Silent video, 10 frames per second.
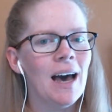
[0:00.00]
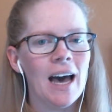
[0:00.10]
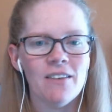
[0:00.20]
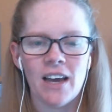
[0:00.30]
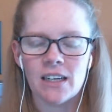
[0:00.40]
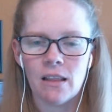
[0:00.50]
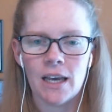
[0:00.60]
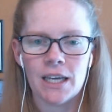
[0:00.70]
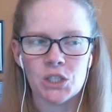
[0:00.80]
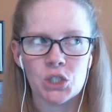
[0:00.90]
I've had
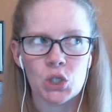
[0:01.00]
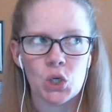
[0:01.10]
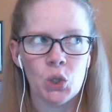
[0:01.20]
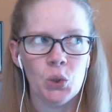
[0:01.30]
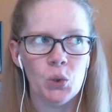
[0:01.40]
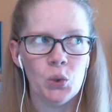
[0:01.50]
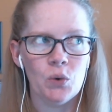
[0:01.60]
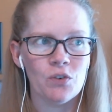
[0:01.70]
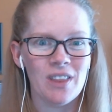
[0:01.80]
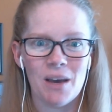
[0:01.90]
clients
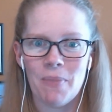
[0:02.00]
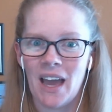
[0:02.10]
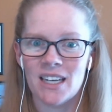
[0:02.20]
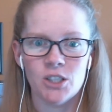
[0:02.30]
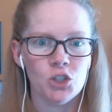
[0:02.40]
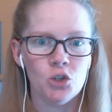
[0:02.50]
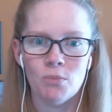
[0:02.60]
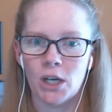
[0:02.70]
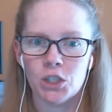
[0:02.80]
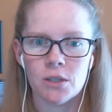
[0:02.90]
who, for them, that is too
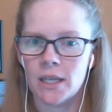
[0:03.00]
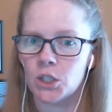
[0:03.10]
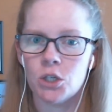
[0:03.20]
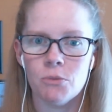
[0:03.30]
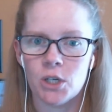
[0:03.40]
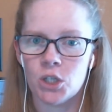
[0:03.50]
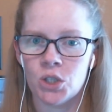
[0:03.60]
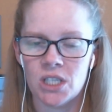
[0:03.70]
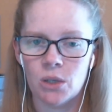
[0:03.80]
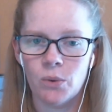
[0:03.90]
much. That's too much
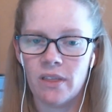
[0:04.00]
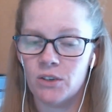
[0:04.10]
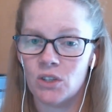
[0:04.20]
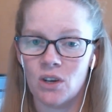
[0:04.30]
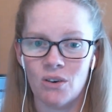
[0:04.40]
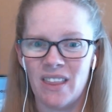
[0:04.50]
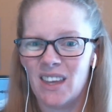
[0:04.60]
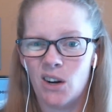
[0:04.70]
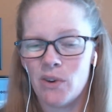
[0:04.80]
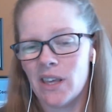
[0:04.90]
to deal with. And they
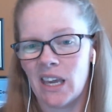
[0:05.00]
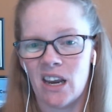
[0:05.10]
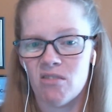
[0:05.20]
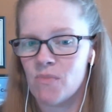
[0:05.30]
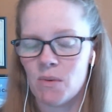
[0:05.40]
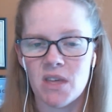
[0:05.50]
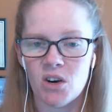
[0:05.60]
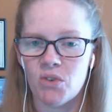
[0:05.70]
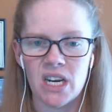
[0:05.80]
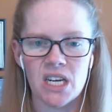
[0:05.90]
don't really care. Maybe they
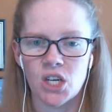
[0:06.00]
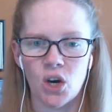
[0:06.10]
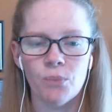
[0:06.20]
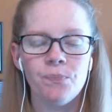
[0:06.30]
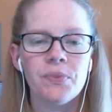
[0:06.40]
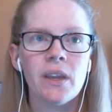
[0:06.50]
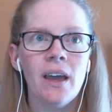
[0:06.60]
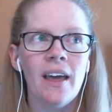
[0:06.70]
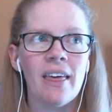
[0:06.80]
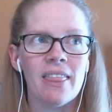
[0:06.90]
don't need to know.
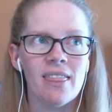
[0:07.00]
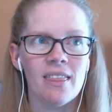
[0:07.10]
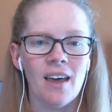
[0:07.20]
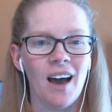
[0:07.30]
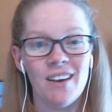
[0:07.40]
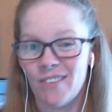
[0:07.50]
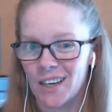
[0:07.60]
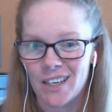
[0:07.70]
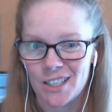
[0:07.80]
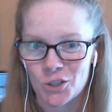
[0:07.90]
I
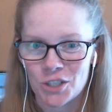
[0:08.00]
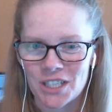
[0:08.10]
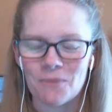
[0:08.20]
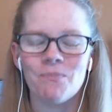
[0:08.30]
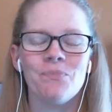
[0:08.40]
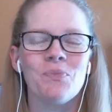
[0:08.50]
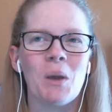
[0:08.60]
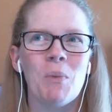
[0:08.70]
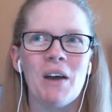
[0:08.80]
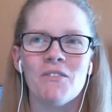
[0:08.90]
find it interesting.
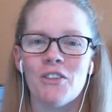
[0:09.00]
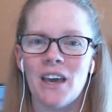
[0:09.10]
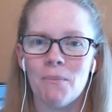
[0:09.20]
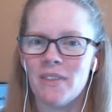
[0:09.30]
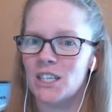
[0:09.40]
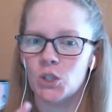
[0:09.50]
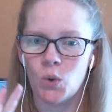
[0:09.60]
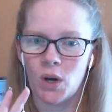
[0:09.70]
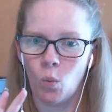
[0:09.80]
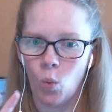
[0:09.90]
But for them, they just
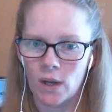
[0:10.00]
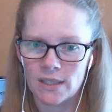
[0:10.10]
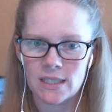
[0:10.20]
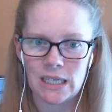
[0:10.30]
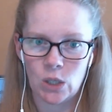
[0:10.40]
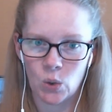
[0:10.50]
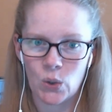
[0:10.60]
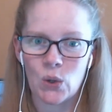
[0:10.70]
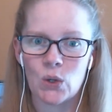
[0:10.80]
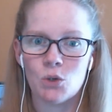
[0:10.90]
want one
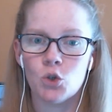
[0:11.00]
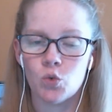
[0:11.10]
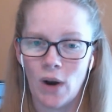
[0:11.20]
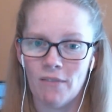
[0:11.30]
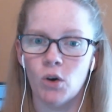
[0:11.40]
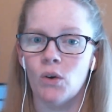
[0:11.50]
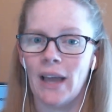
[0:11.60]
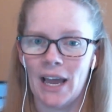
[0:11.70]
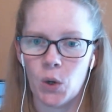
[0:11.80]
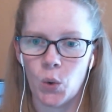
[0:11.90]
single travel
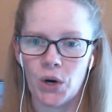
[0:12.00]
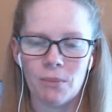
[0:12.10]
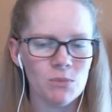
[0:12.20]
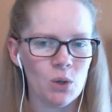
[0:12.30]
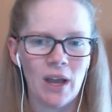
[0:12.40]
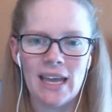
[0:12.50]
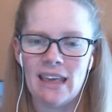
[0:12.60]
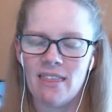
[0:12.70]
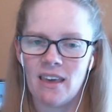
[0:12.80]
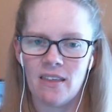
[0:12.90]
category. So
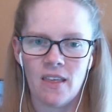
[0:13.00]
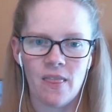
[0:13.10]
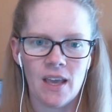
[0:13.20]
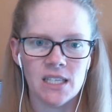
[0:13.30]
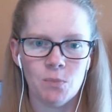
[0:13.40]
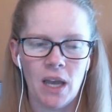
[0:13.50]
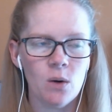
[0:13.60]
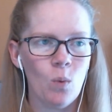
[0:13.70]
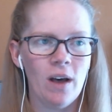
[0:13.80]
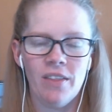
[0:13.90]
anything that they spend
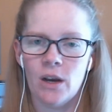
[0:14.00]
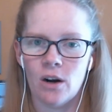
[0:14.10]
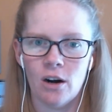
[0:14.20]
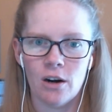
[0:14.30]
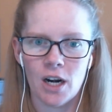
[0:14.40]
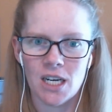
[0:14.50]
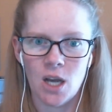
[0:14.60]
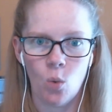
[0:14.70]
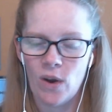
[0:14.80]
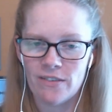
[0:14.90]
while they are
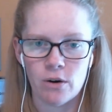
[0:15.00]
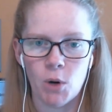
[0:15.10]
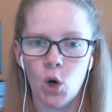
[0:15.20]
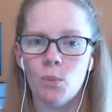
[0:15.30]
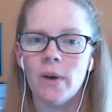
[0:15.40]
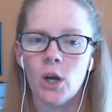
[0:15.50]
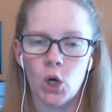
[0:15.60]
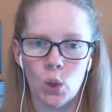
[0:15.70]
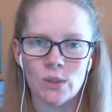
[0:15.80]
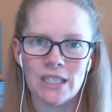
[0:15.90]
away from home
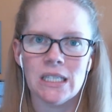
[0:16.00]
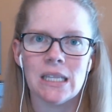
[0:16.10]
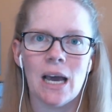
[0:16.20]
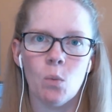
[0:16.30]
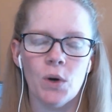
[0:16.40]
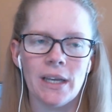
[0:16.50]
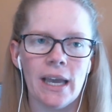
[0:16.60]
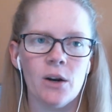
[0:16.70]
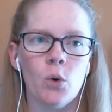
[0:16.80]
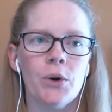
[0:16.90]
goes into that one
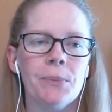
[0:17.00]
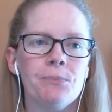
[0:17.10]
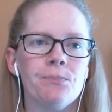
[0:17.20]
category.